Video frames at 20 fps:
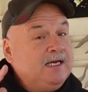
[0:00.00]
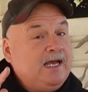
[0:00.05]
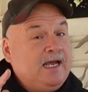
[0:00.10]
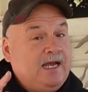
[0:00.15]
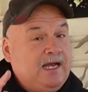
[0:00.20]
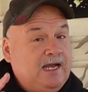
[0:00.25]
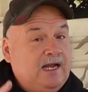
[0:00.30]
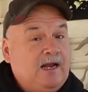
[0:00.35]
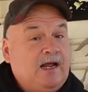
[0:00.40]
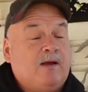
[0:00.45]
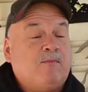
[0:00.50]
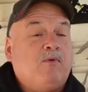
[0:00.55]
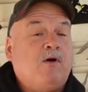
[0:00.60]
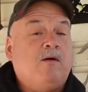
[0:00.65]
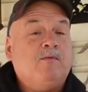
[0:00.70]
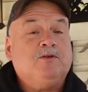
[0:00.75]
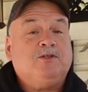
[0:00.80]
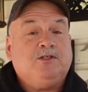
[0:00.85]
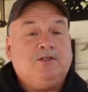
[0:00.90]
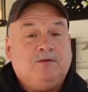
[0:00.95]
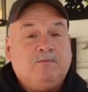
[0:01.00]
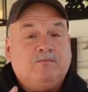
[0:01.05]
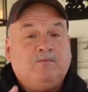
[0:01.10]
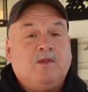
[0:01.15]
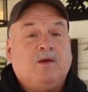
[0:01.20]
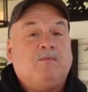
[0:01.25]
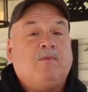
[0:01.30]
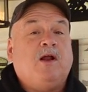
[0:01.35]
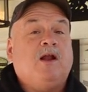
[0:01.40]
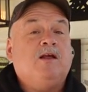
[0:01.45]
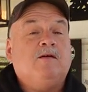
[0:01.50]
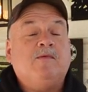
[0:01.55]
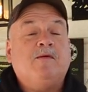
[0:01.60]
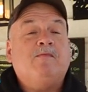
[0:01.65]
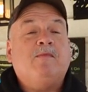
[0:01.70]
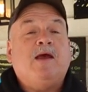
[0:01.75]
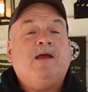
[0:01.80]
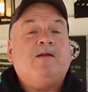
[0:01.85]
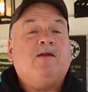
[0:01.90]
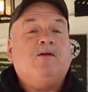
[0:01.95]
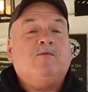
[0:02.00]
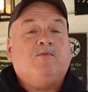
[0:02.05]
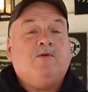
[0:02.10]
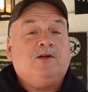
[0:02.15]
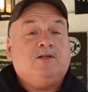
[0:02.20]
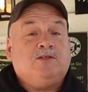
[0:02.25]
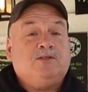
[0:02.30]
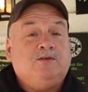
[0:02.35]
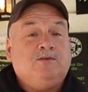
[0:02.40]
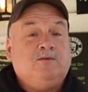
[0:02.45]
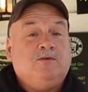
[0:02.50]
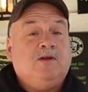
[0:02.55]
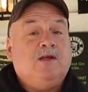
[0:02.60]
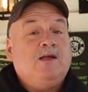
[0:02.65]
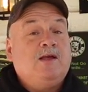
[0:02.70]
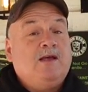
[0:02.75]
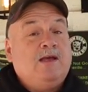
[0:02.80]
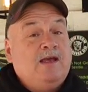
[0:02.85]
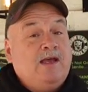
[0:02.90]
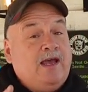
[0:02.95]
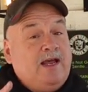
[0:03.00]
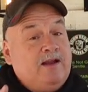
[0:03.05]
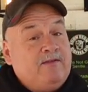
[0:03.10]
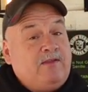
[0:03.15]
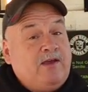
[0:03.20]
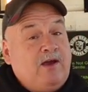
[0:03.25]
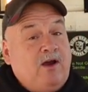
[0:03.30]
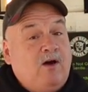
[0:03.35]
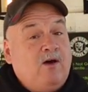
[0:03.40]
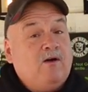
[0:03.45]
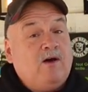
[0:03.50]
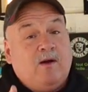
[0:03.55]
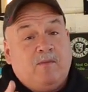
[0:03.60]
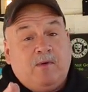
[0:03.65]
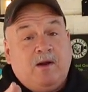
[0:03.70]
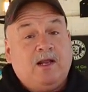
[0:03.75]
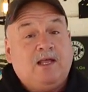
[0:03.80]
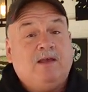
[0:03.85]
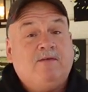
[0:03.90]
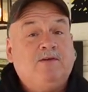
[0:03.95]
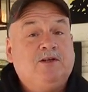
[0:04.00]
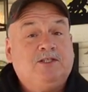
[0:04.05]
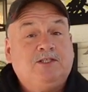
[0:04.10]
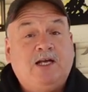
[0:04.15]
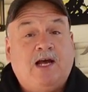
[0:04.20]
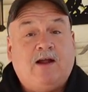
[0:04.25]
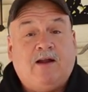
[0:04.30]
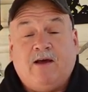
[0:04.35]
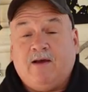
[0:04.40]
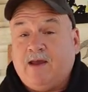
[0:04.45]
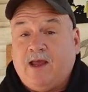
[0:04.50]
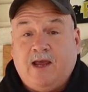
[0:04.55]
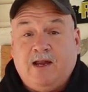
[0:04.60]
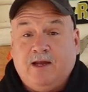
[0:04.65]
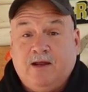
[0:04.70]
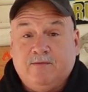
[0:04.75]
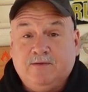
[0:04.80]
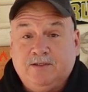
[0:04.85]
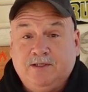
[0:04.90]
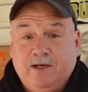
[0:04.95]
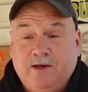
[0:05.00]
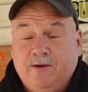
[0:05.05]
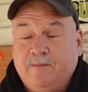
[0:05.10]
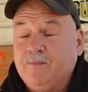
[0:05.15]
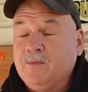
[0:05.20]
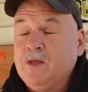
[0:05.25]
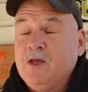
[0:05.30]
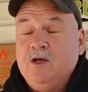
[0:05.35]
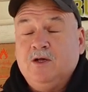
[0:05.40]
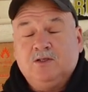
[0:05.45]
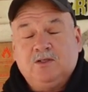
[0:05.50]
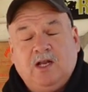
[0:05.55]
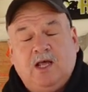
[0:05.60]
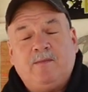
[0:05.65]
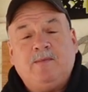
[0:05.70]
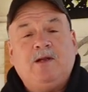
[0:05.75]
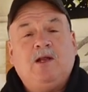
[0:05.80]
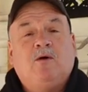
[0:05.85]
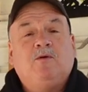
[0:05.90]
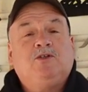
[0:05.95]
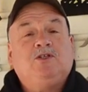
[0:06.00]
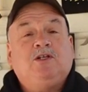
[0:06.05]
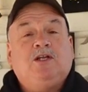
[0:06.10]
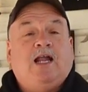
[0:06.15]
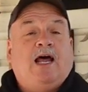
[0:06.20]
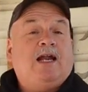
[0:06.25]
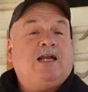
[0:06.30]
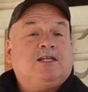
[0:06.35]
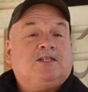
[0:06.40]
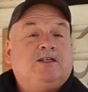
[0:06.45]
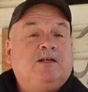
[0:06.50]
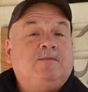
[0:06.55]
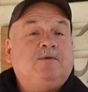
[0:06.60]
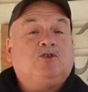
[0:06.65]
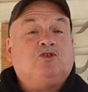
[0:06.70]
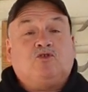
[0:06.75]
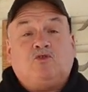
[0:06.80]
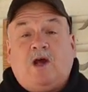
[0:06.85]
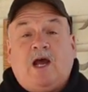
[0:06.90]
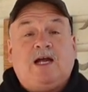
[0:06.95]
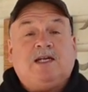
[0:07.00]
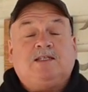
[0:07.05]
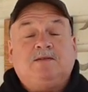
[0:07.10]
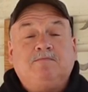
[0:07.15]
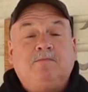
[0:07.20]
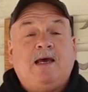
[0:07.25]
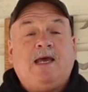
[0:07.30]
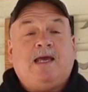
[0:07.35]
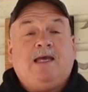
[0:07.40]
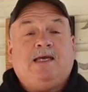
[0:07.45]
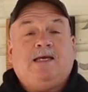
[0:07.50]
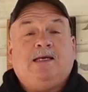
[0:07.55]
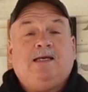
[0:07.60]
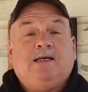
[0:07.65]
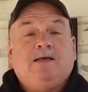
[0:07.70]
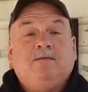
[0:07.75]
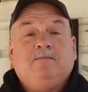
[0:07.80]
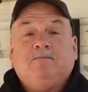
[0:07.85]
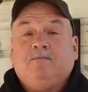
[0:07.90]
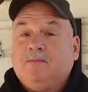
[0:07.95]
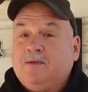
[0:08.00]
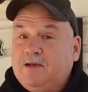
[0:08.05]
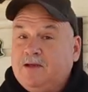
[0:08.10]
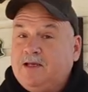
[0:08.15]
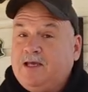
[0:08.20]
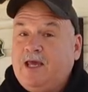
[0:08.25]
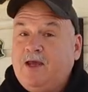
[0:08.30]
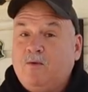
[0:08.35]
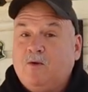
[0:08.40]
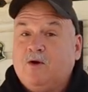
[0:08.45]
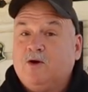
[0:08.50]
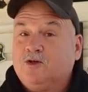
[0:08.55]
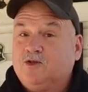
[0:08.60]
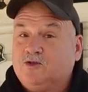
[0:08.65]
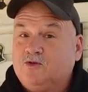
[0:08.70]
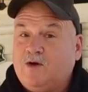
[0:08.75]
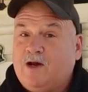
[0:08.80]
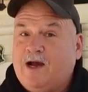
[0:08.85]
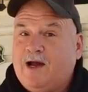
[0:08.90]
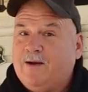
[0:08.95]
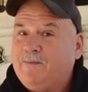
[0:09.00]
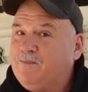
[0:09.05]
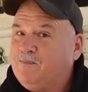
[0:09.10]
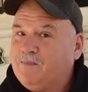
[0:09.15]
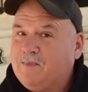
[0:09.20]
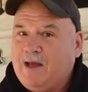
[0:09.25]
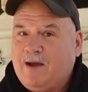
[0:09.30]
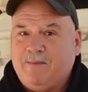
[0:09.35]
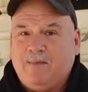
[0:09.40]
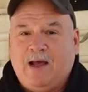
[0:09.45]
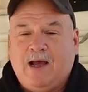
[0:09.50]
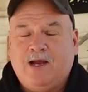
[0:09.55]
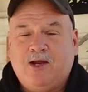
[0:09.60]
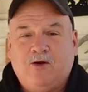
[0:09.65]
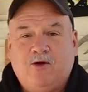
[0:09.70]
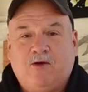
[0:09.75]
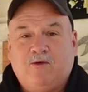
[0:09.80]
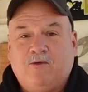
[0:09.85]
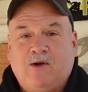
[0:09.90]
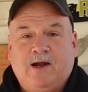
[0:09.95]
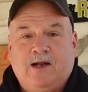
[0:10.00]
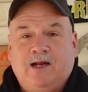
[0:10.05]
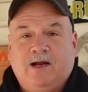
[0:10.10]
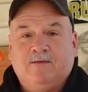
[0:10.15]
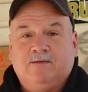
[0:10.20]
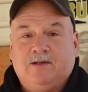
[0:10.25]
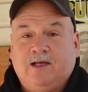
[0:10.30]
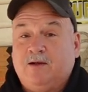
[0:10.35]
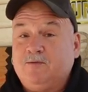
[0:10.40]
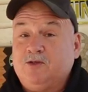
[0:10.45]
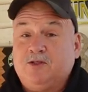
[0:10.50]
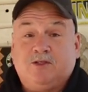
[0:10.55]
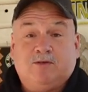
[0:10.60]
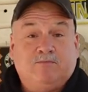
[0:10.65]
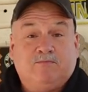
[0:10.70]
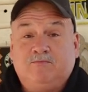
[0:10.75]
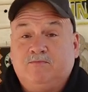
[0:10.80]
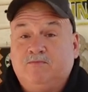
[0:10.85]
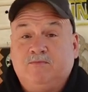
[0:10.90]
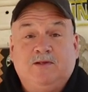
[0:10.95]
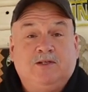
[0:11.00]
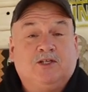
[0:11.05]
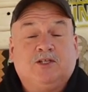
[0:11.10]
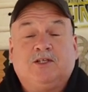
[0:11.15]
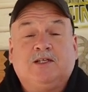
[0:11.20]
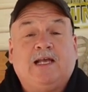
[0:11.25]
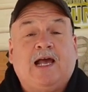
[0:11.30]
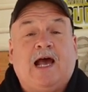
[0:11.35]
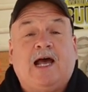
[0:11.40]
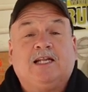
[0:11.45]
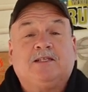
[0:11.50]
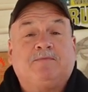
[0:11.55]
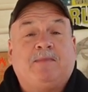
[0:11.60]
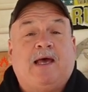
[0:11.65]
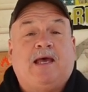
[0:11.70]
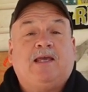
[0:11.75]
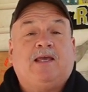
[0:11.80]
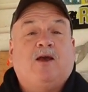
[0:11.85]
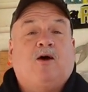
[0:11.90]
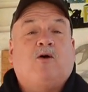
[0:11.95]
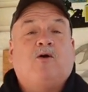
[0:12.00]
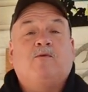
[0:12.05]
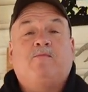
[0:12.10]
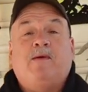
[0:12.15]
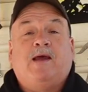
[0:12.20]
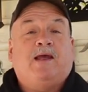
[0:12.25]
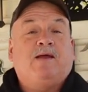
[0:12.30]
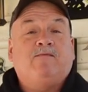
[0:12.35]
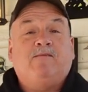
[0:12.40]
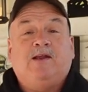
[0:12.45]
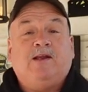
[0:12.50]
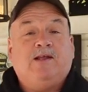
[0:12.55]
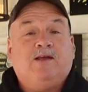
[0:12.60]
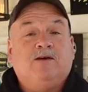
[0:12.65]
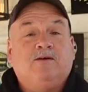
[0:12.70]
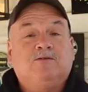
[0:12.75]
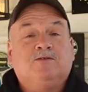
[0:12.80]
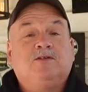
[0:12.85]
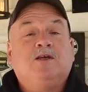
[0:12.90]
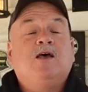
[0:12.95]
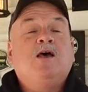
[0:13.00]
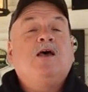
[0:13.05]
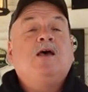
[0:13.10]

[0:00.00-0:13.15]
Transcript: and I promise you, they're probably going to be made here pretty soon. And if they are, I'll probably give you a shout out. Can't never tell. So let me know what you'd like to see me try to make. Keyword try. I'm not good at everything. I'm just just a guy in his backyard making videos.